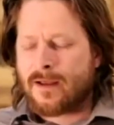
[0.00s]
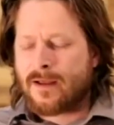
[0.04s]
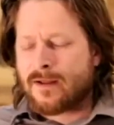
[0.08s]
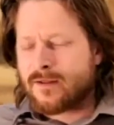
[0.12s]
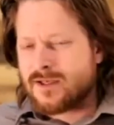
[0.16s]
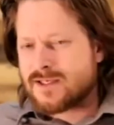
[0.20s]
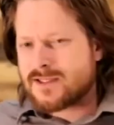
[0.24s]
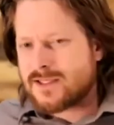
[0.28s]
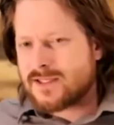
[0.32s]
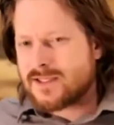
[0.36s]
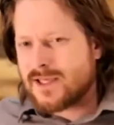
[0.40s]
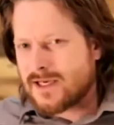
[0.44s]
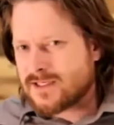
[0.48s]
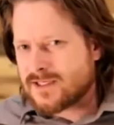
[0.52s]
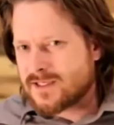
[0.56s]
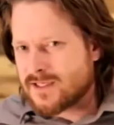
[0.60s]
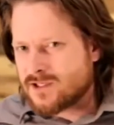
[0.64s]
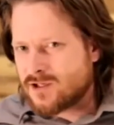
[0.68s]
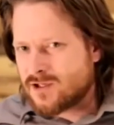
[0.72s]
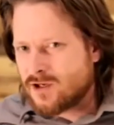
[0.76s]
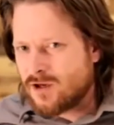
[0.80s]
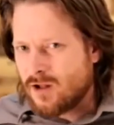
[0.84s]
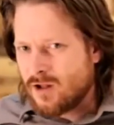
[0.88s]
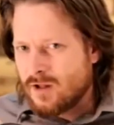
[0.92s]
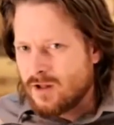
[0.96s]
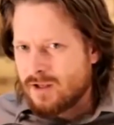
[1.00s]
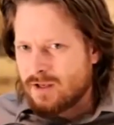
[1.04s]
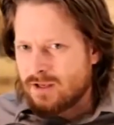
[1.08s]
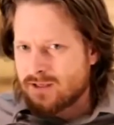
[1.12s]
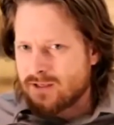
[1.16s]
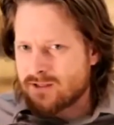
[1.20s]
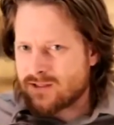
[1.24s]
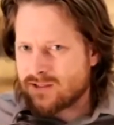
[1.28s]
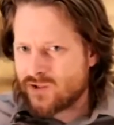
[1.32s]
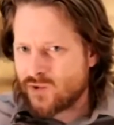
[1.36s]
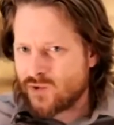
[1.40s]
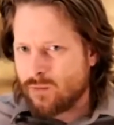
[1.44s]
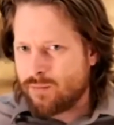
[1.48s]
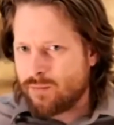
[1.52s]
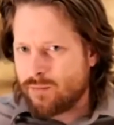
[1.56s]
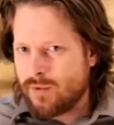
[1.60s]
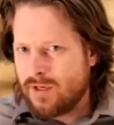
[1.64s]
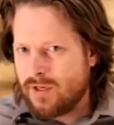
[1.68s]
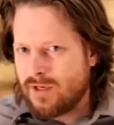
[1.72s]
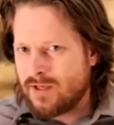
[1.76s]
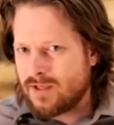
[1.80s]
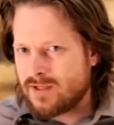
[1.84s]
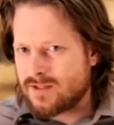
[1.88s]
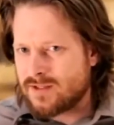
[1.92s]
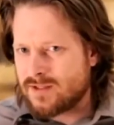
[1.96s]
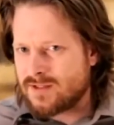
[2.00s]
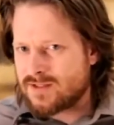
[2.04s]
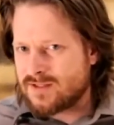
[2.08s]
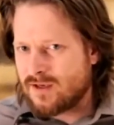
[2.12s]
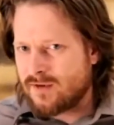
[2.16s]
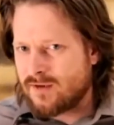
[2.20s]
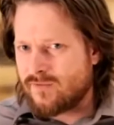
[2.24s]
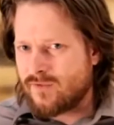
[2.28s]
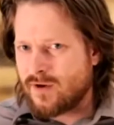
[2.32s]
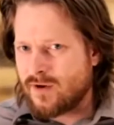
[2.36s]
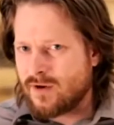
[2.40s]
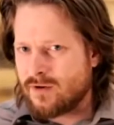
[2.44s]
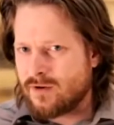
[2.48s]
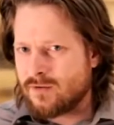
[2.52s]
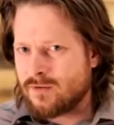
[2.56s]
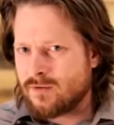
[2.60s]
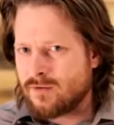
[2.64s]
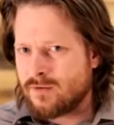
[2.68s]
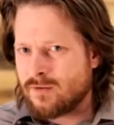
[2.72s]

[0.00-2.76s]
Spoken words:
This text is calling us to obedient suffering.